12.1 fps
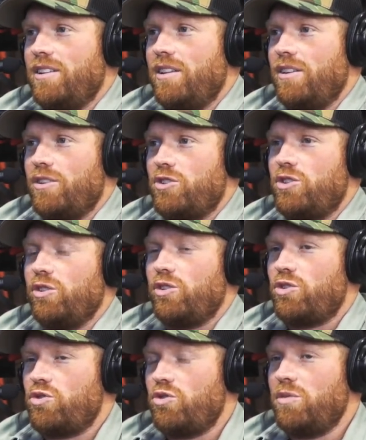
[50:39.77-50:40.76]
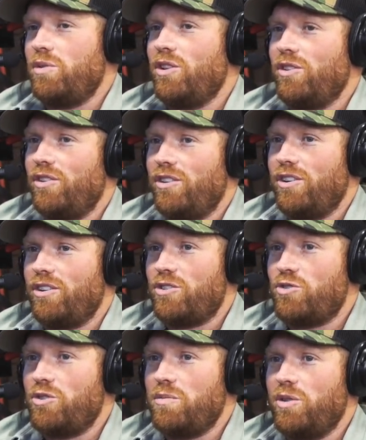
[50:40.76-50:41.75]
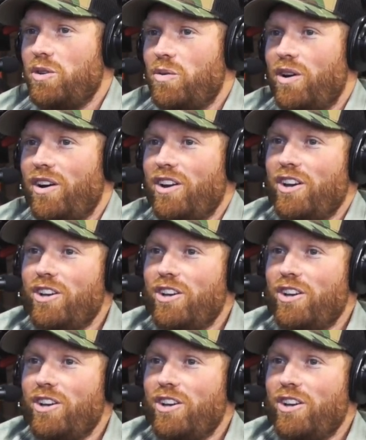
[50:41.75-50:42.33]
Yeah. They're still extremely alert, extremely aware.